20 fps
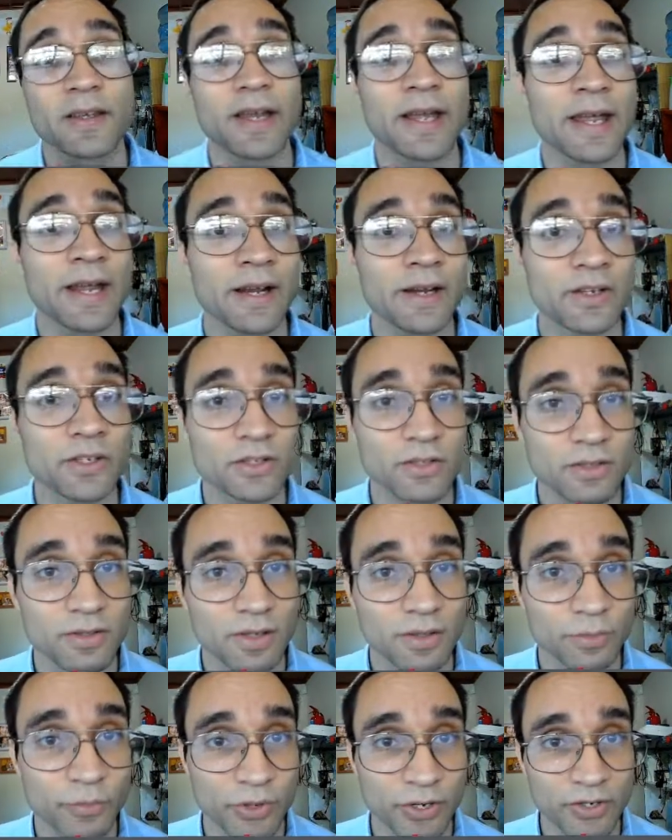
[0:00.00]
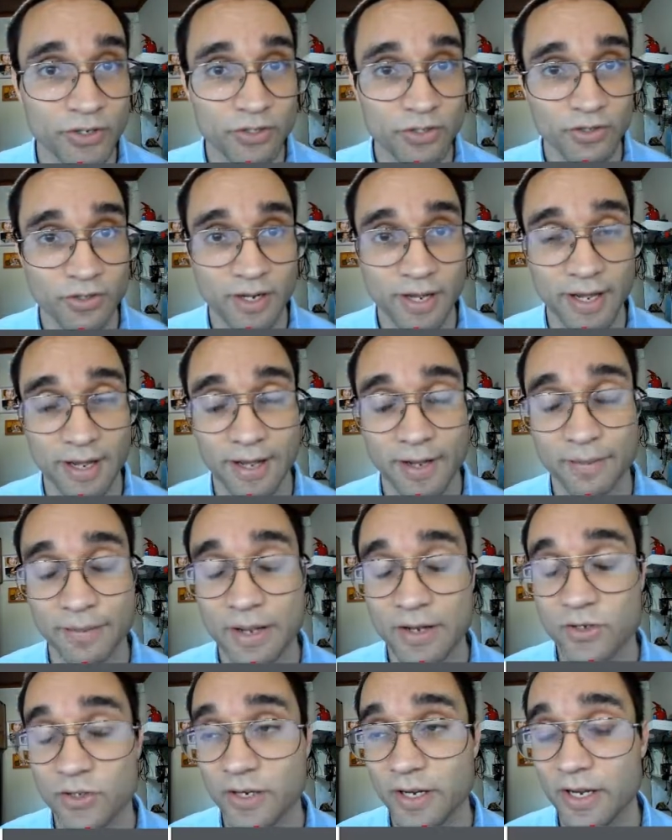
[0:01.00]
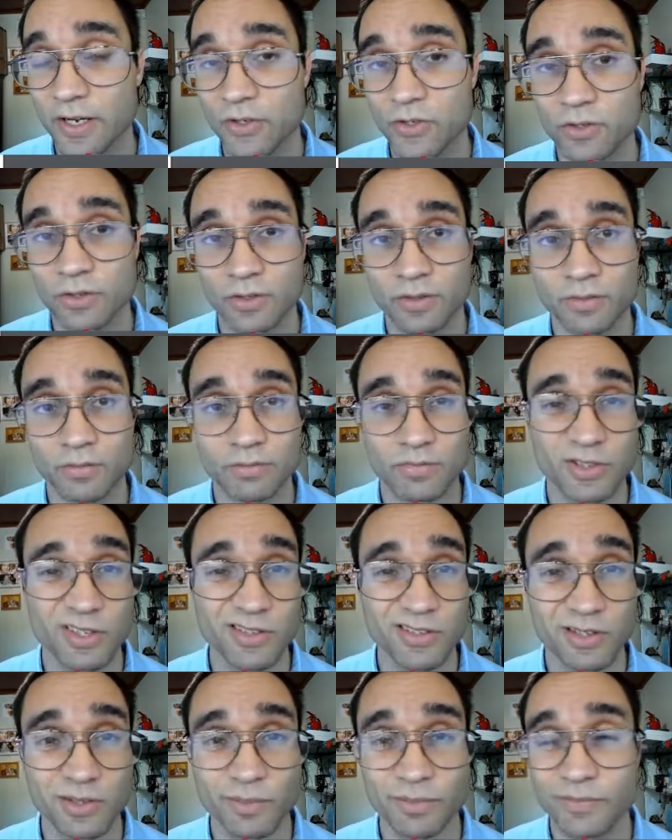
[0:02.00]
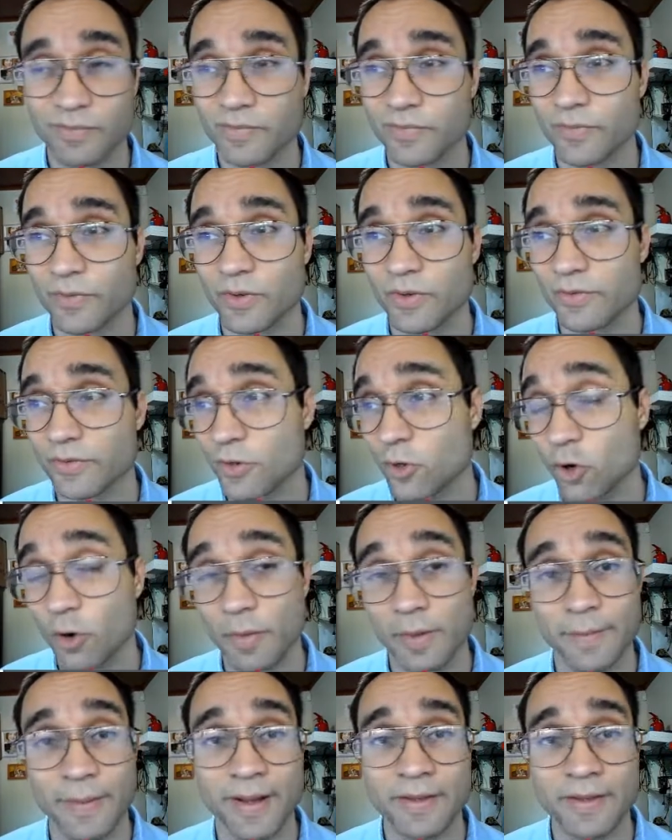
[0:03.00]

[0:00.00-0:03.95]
the English, the British um, education system for, for Corbett